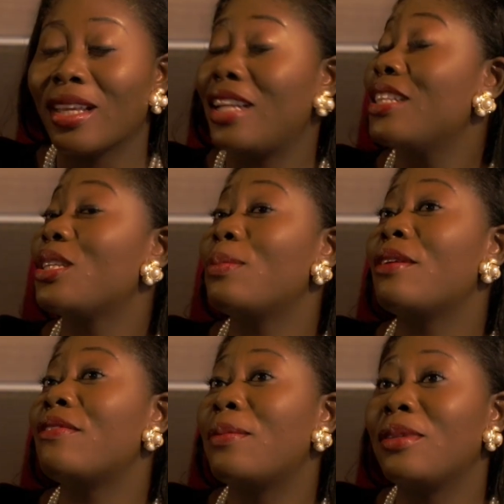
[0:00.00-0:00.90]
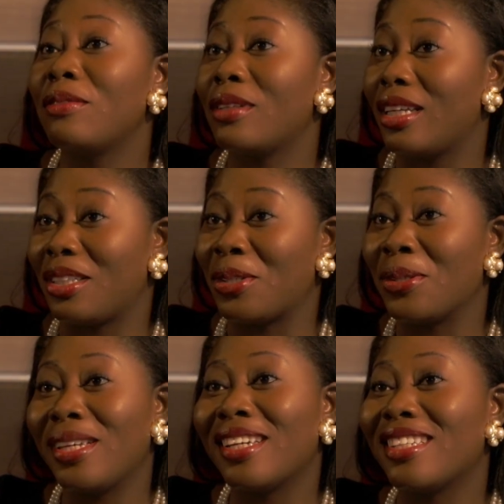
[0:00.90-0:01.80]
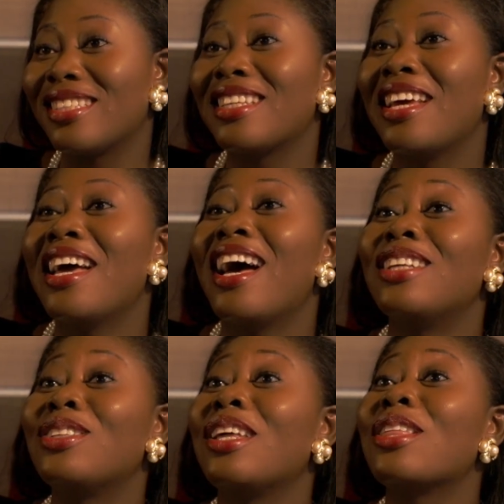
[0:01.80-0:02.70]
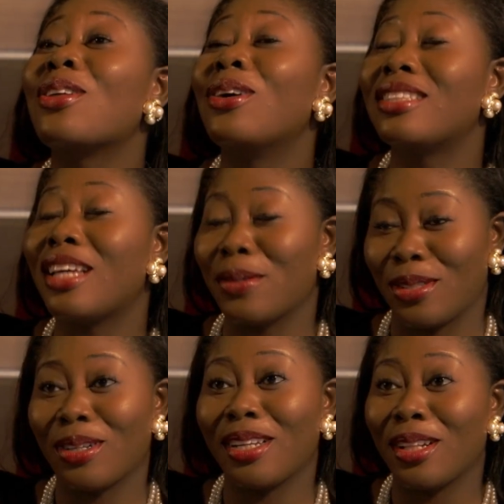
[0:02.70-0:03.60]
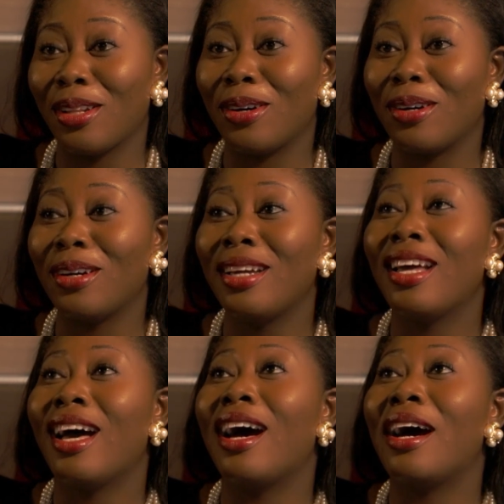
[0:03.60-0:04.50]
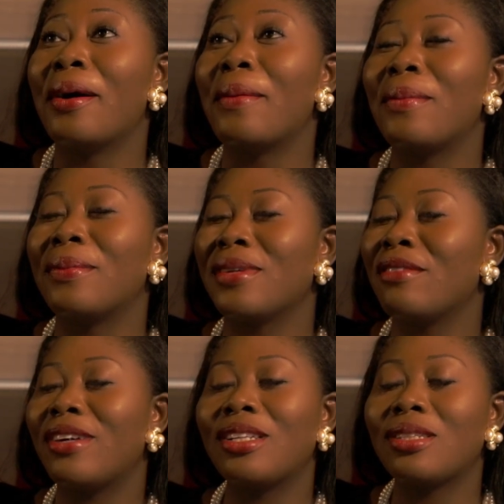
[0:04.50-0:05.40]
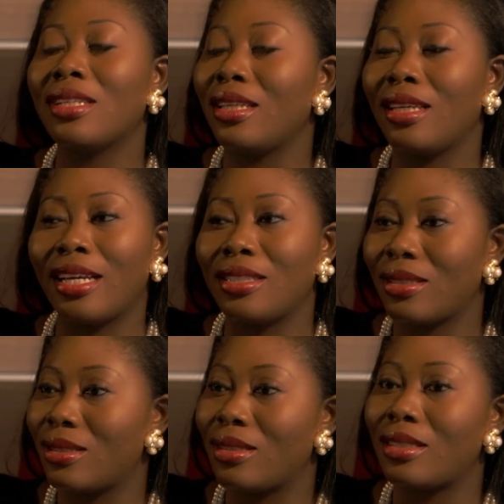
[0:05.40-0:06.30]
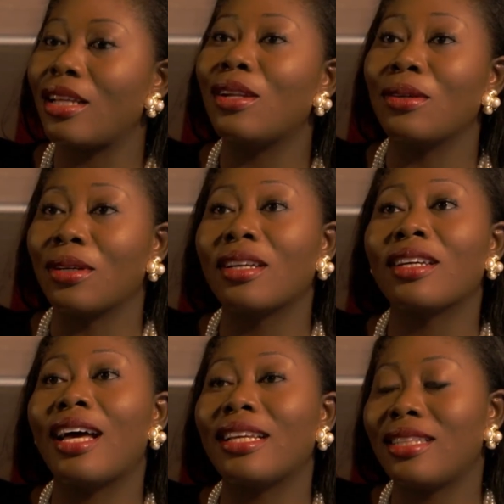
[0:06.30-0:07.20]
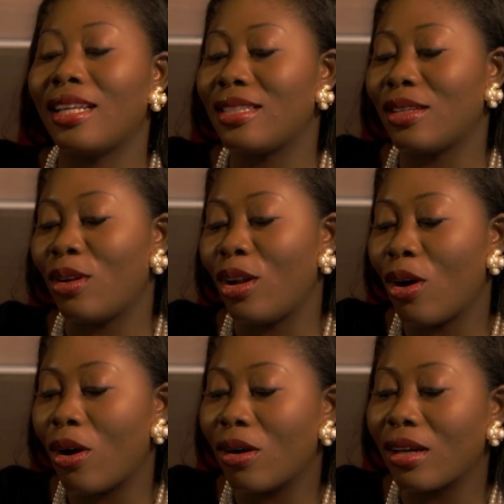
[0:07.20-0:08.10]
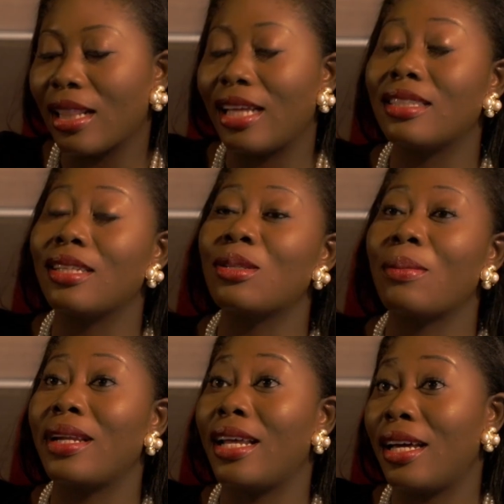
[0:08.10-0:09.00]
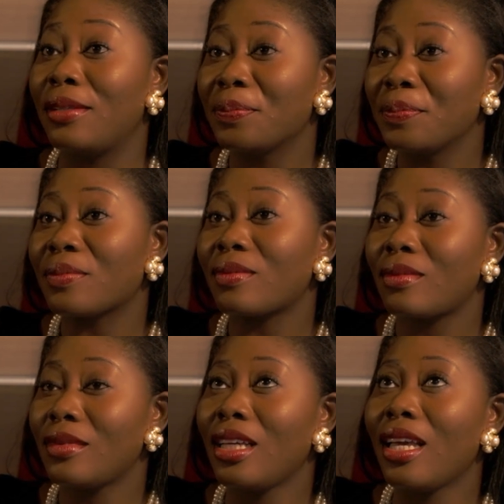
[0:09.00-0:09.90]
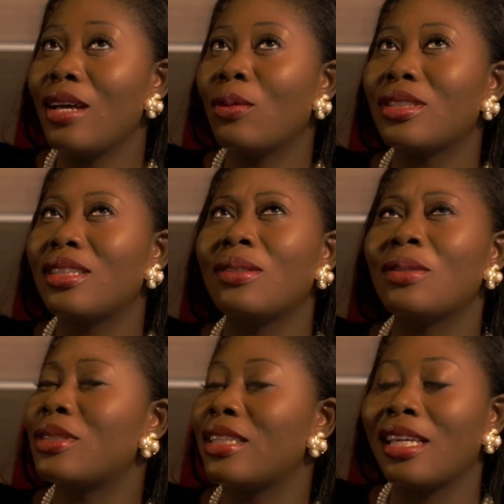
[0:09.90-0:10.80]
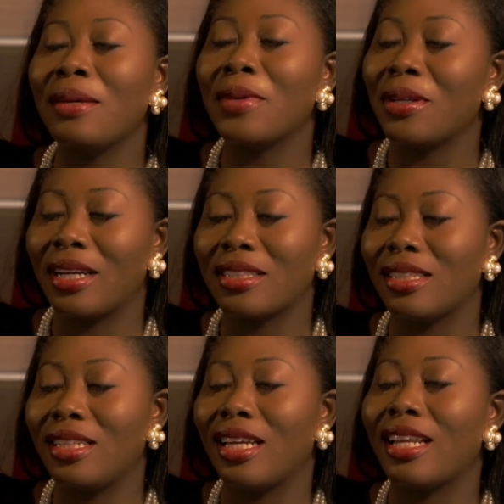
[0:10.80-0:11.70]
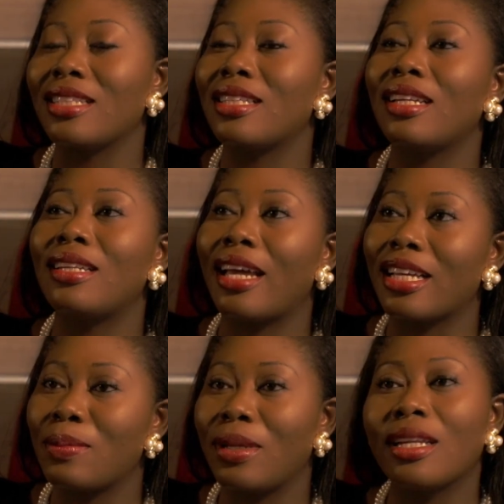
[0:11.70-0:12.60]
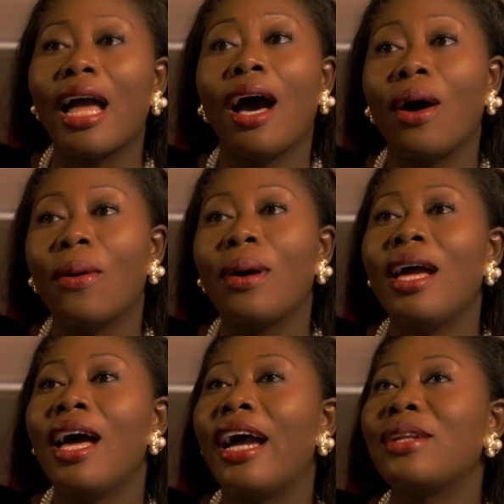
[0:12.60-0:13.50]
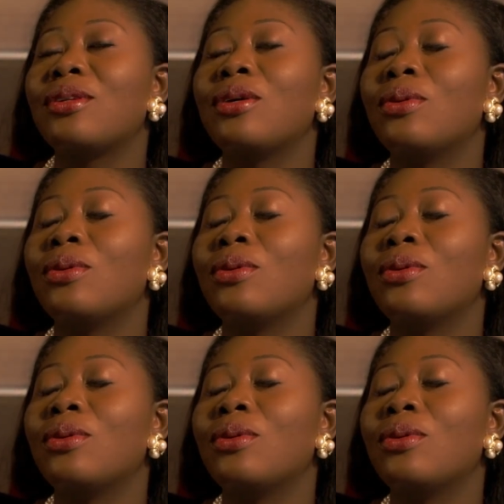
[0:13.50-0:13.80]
I didn't tell my family for like 2 years, and so they thought I was studying law. Eventually, I just said, look, I sent a long letter to my dad. It was an email actually, and I explained how I do not